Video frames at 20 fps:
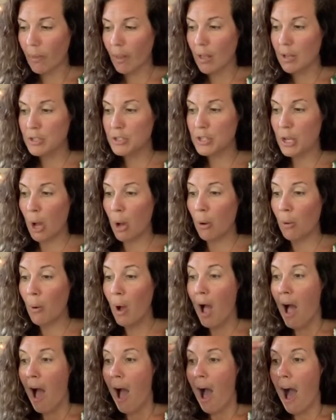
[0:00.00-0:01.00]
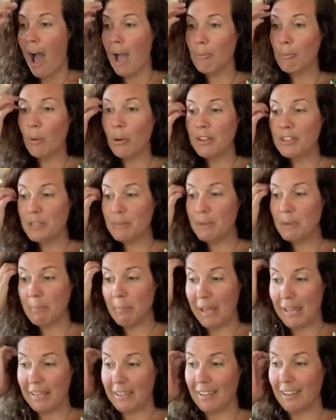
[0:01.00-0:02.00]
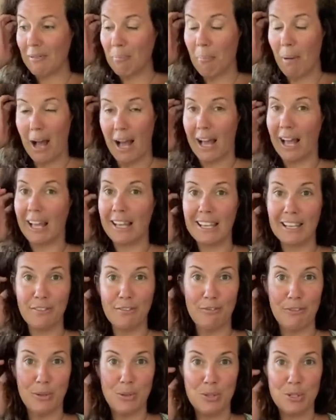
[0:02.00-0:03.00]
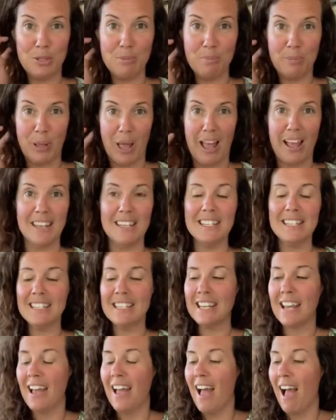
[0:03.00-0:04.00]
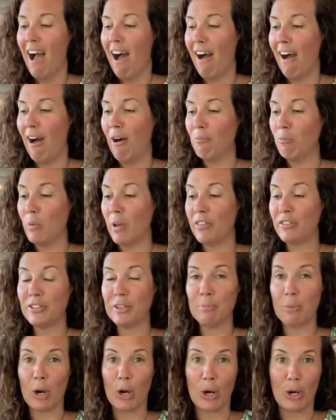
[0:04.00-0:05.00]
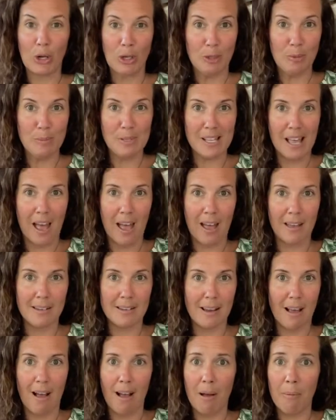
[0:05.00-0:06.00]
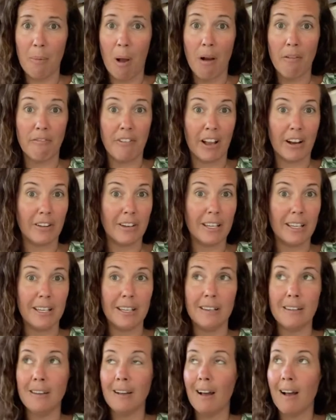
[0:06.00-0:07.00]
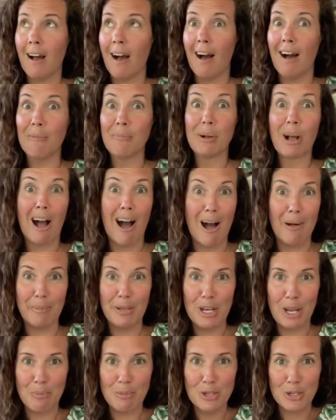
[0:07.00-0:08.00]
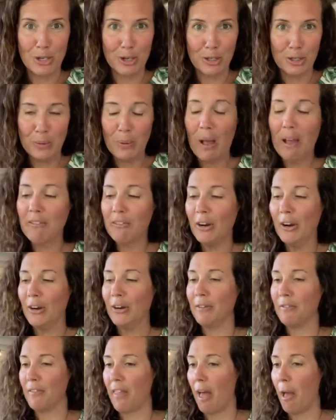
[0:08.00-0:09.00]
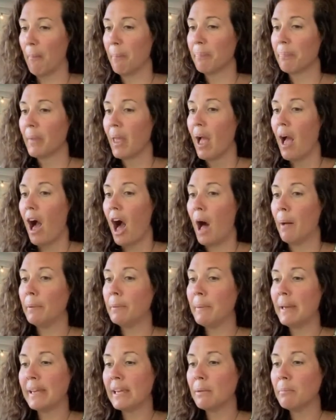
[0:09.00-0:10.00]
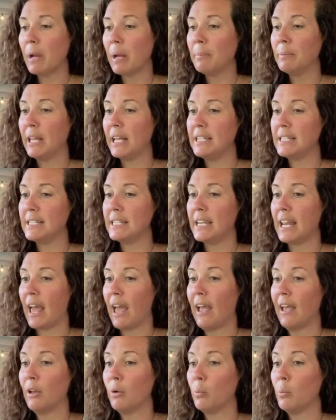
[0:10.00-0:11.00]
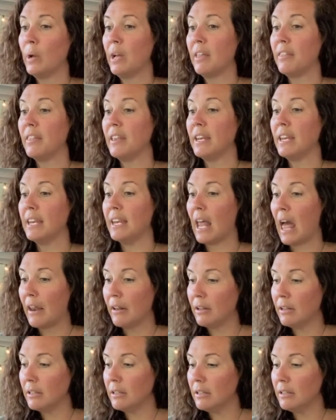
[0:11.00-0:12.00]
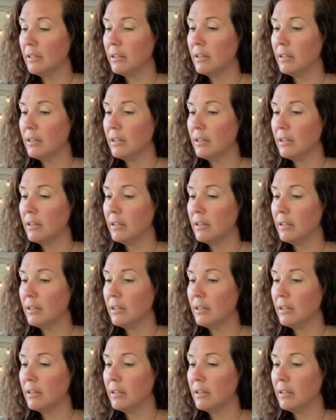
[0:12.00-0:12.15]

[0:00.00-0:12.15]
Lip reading: So I'm going to be making my infusion blend with some herbs that are very common. I'm sure you have heard of them. I'll be making my blend today with nettle,